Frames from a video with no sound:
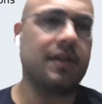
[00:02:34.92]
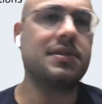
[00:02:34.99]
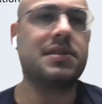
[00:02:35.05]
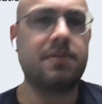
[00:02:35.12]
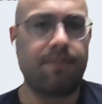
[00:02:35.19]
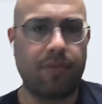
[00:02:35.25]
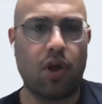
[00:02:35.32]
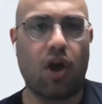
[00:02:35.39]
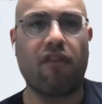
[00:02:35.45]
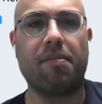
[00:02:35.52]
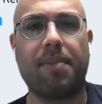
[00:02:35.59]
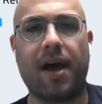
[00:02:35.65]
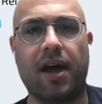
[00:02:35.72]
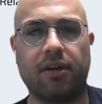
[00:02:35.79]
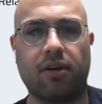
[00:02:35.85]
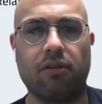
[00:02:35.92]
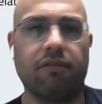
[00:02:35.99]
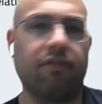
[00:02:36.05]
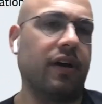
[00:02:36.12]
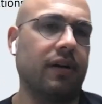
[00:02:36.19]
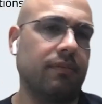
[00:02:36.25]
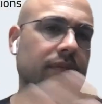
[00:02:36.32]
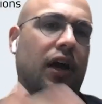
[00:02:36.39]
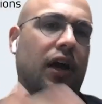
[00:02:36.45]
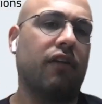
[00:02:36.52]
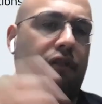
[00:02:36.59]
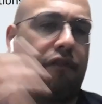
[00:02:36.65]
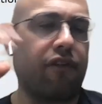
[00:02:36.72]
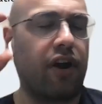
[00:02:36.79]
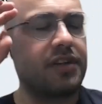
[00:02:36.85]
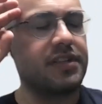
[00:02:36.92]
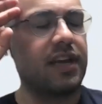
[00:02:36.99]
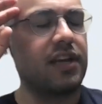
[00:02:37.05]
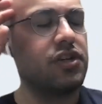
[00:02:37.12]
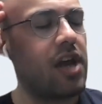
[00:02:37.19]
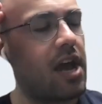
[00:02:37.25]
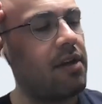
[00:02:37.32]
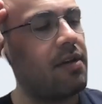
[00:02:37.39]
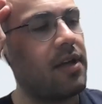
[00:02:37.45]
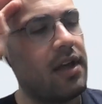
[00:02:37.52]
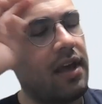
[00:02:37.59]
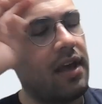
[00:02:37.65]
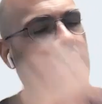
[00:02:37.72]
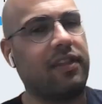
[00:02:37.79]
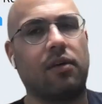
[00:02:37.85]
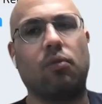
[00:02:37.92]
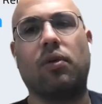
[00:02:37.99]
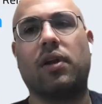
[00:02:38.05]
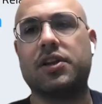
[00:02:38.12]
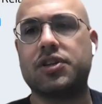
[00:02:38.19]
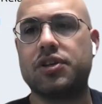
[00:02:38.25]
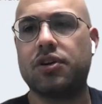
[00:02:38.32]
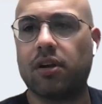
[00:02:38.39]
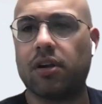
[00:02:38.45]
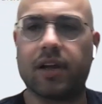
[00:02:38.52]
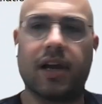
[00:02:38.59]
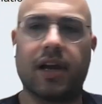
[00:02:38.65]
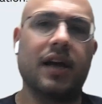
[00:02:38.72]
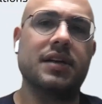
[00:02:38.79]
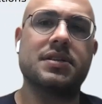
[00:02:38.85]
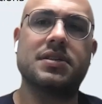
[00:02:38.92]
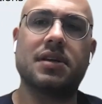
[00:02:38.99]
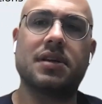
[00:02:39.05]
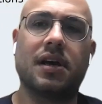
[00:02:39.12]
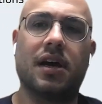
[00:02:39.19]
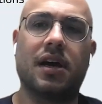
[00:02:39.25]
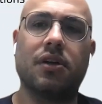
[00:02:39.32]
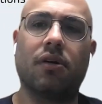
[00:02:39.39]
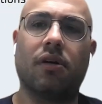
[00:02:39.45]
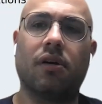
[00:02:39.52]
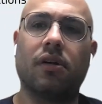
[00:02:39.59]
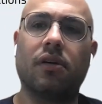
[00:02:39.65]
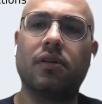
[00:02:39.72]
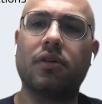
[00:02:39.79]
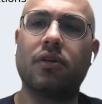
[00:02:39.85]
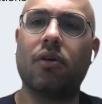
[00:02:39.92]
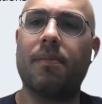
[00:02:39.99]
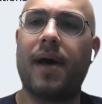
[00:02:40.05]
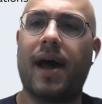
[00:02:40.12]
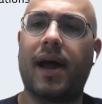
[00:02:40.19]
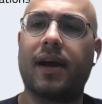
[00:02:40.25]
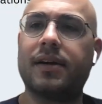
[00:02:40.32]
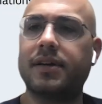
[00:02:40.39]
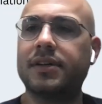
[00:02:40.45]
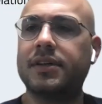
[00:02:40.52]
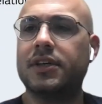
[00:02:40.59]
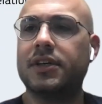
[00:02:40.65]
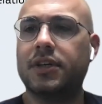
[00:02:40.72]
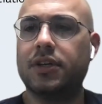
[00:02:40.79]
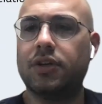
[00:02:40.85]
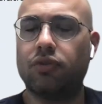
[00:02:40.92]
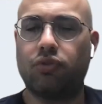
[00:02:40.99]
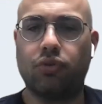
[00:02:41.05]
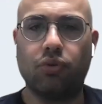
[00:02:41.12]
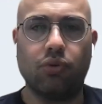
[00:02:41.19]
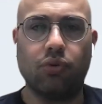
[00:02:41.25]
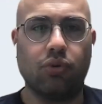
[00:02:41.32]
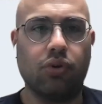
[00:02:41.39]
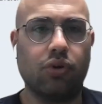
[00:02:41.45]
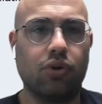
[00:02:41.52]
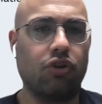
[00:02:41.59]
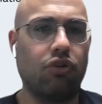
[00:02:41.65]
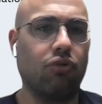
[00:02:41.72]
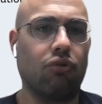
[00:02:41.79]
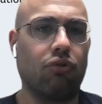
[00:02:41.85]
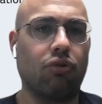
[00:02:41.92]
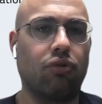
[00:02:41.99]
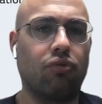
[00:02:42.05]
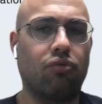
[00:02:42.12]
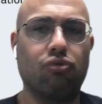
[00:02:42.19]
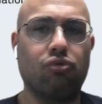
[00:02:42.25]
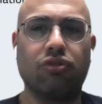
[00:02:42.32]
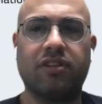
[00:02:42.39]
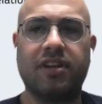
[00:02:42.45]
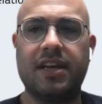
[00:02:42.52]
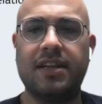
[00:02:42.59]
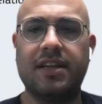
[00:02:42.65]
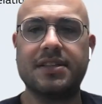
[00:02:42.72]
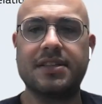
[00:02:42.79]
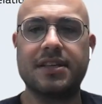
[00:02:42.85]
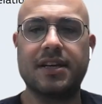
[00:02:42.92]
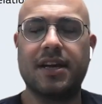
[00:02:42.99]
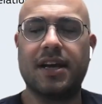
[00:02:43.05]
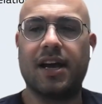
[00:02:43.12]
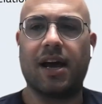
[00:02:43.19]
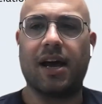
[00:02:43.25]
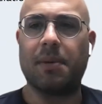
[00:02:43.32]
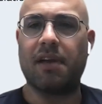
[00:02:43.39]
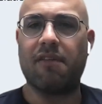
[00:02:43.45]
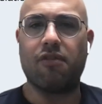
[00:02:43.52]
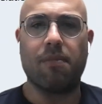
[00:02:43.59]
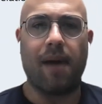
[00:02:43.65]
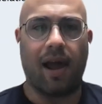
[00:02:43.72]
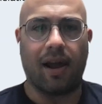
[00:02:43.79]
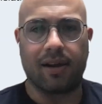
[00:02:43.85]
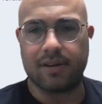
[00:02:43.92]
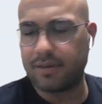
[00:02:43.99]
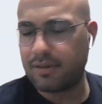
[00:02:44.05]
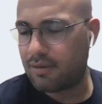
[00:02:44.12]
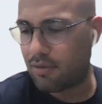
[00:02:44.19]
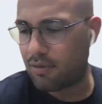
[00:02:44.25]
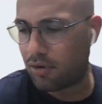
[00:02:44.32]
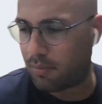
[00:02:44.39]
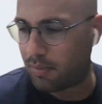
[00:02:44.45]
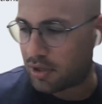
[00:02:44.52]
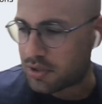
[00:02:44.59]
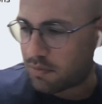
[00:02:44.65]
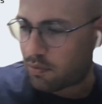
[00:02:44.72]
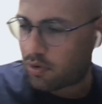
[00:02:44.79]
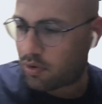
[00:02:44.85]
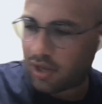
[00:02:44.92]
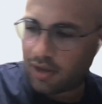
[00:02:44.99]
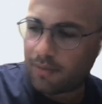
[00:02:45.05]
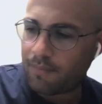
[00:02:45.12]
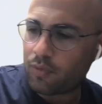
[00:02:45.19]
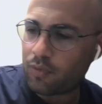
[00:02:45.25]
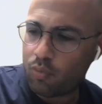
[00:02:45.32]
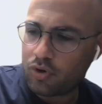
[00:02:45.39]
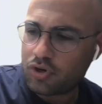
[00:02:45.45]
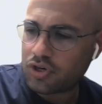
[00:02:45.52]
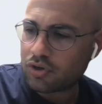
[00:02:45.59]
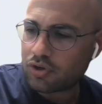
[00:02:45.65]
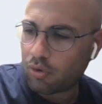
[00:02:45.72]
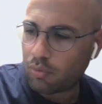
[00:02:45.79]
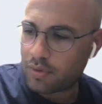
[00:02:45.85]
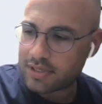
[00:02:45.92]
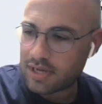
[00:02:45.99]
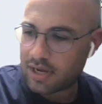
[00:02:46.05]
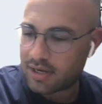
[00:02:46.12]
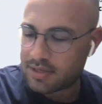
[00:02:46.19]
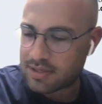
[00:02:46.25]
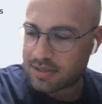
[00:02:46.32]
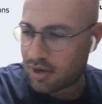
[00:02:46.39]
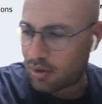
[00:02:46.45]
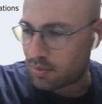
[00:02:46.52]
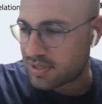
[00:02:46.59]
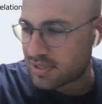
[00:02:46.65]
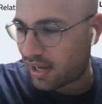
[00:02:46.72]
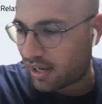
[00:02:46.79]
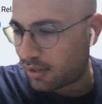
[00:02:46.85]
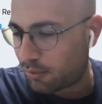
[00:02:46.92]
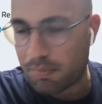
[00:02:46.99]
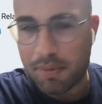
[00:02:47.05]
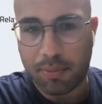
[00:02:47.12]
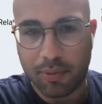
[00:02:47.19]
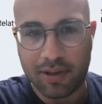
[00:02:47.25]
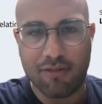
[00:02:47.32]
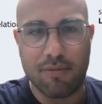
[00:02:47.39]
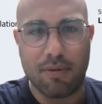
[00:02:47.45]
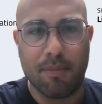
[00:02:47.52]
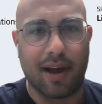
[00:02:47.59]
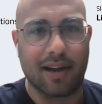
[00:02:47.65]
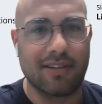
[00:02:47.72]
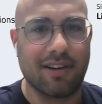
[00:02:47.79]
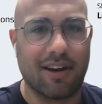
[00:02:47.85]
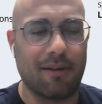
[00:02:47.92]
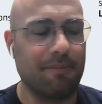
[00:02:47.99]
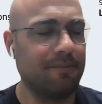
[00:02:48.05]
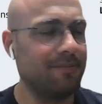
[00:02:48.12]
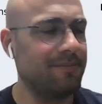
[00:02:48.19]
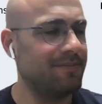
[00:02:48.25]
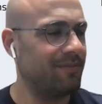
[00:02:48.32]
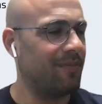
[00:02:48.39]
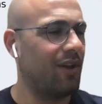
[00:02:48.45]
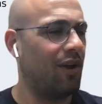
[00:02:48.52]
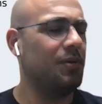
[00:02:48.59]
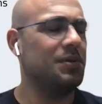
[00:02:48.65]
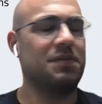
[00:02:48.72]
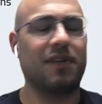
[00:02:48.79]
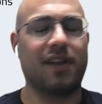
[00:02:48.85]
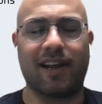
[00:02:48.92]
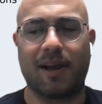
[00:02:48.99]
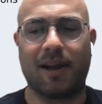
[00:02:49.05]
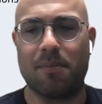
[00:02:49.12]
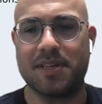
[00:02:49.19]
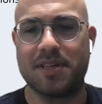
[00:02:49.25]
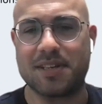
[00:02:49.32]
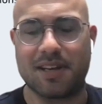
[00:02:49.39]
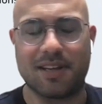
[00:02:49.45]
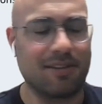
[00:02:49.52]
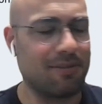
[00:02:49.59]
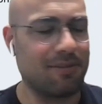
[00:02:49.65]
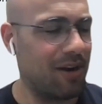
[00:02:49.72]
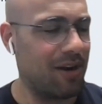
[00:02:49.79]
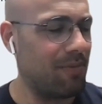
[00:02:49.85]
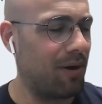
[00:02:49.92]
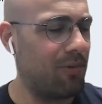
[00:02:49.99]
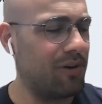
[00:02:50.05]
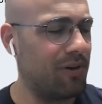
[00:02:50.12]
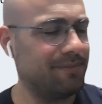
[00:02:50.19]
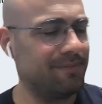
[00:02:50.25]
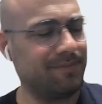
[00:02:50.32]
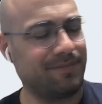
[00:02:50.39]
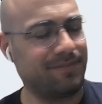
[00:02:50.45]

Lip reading: minutes of a panel of a kind of a fireside chat, and then we'll let you all guys you all go back to your routines, give you back 30 minutes of your day, which is always nice. I always like it when people give me back time. I always feel like I'm missing it, right, Barbara?